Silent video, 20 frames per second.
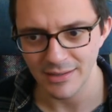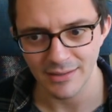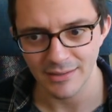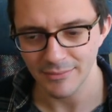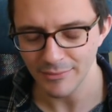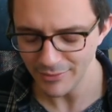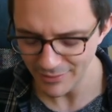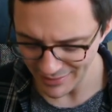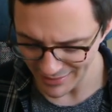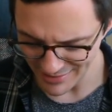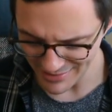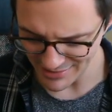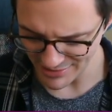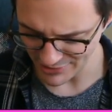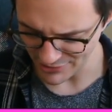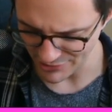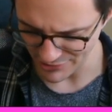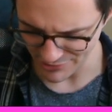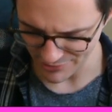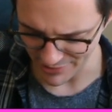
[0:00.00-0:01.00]
Well, LaTeX
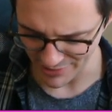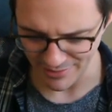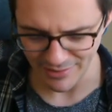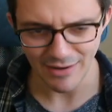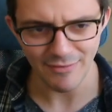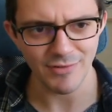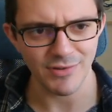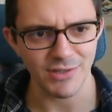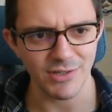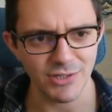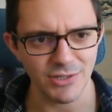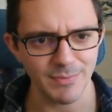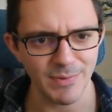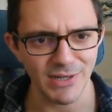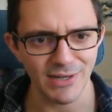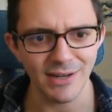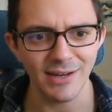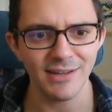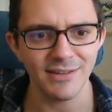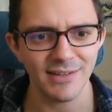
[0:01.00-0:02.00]
is just great. Everything should be in
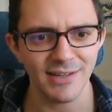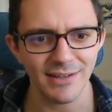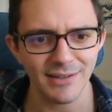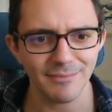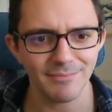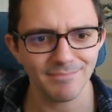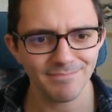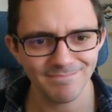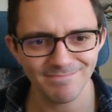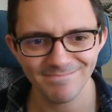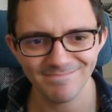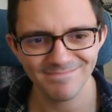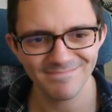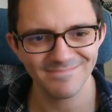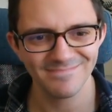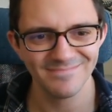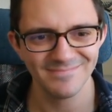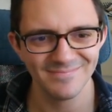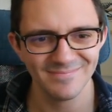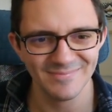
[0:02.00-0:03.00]
LaTeX.
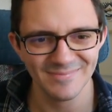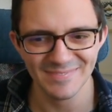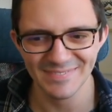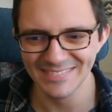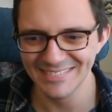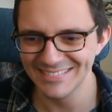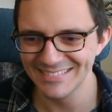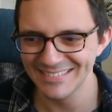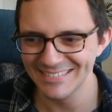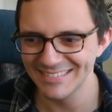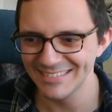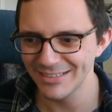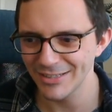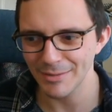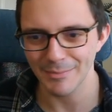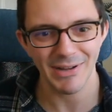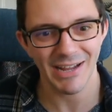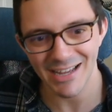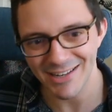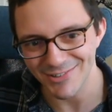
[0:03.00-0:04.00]
Look at
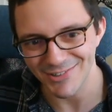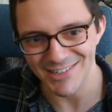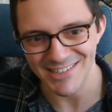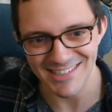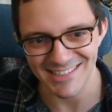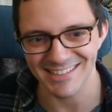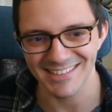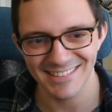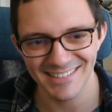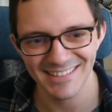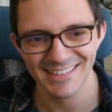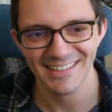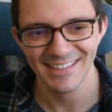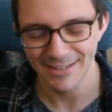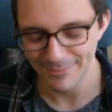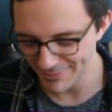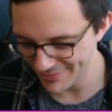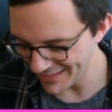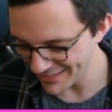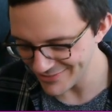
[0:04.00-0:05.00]
my handwriting.
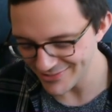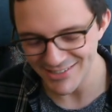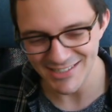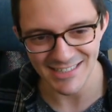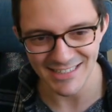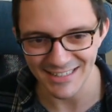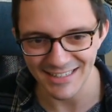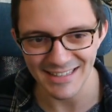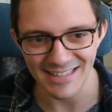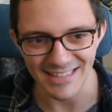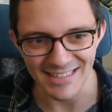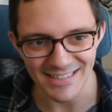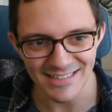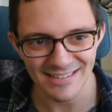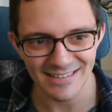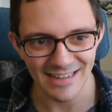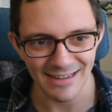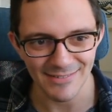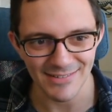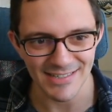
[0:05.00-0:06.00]
With handwriting like this,
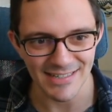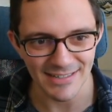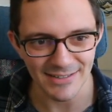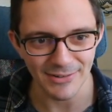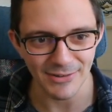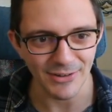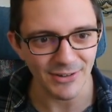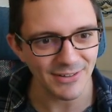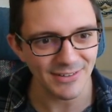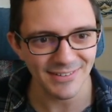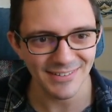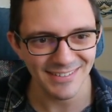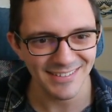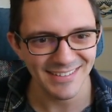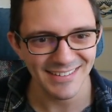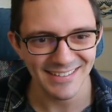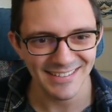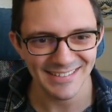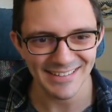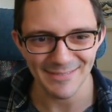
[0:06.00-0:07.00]
how is it not
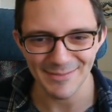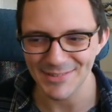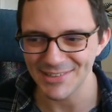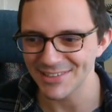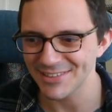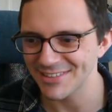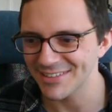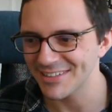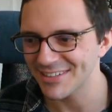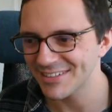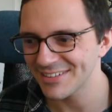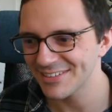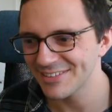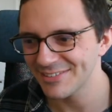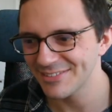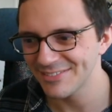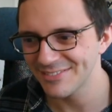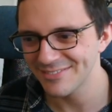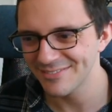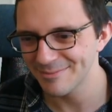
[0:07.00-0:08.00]
tempting to
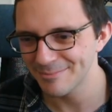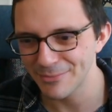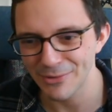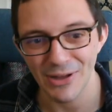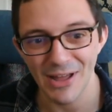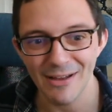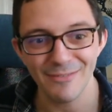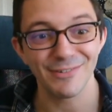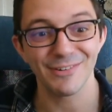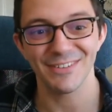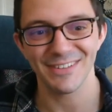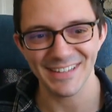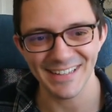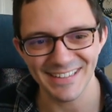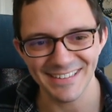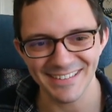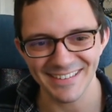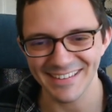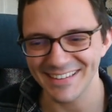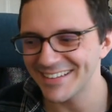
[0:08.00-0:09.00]
put everything
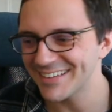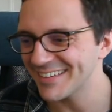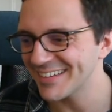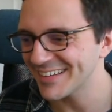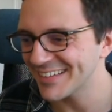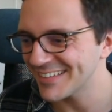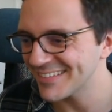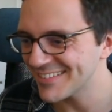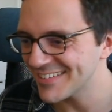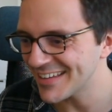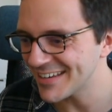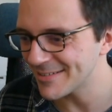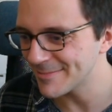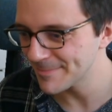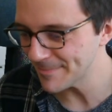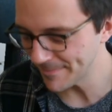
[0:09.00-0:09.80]
into LaTeX instead?